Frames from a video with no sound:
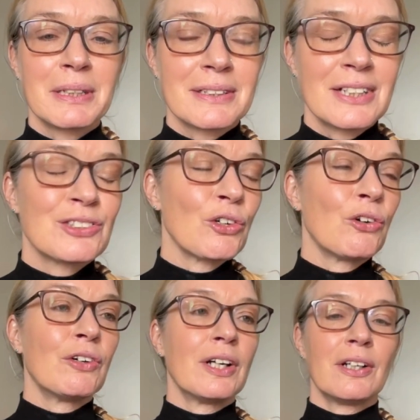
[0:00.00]
business
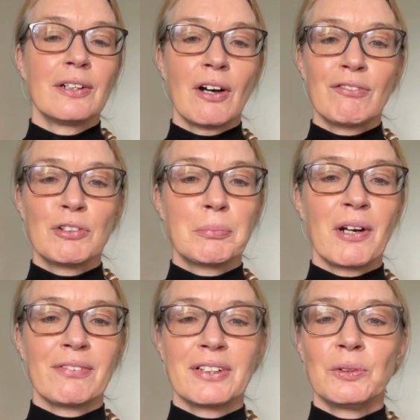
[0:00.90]
or a
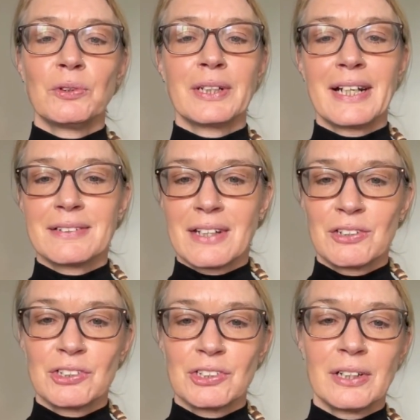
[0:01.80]
not-for-profit
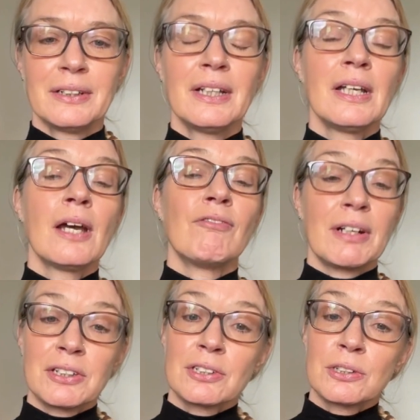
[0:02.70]
organisation,
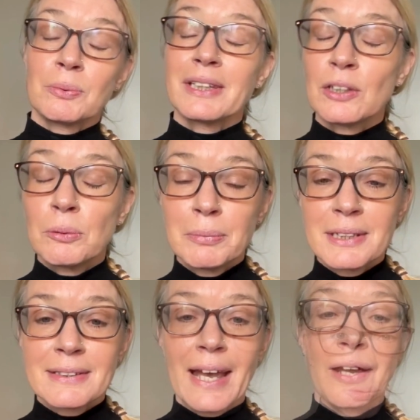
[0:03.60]
registered with
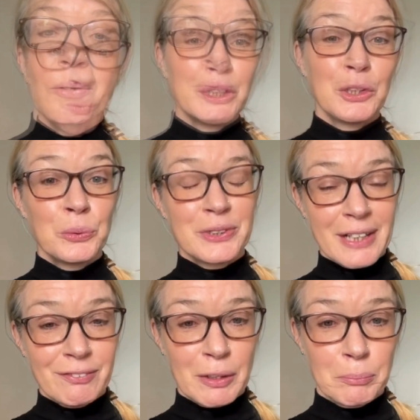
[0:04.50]
Companies House. Use
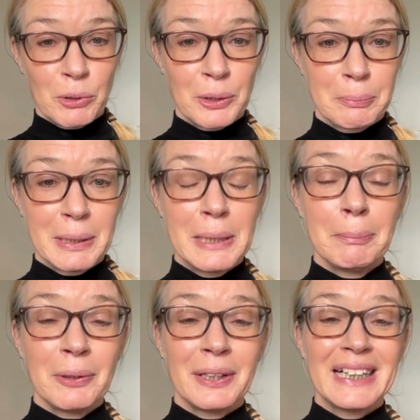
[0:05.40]
self-employed
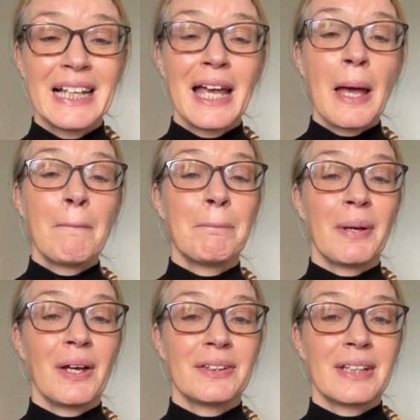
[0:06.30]
people,
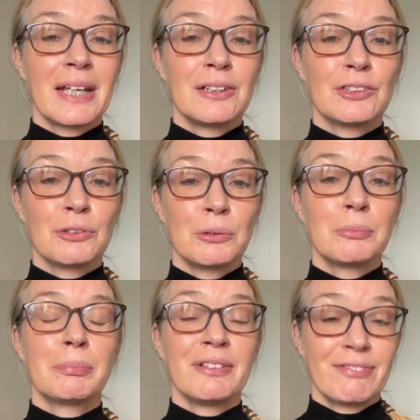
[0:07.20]
but they
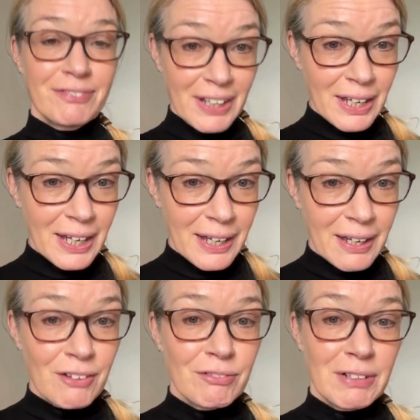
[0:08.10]
do
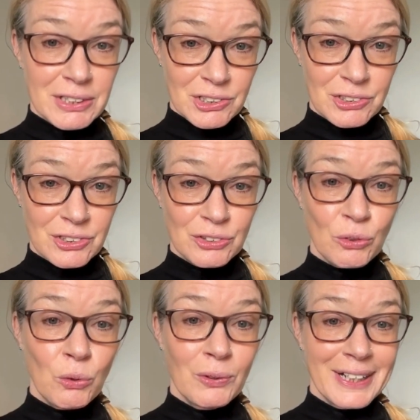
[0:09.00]
prefer a
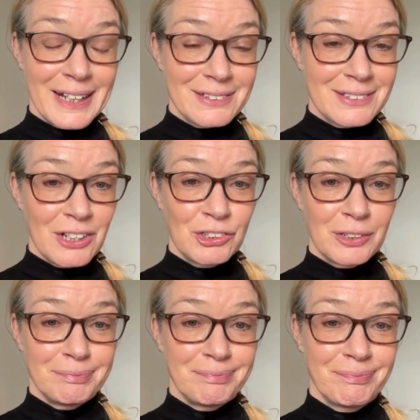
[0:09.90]
registered
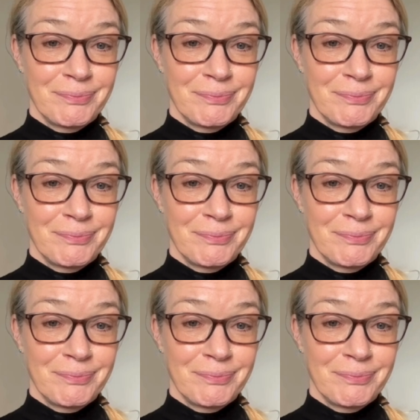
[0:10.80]
organisation.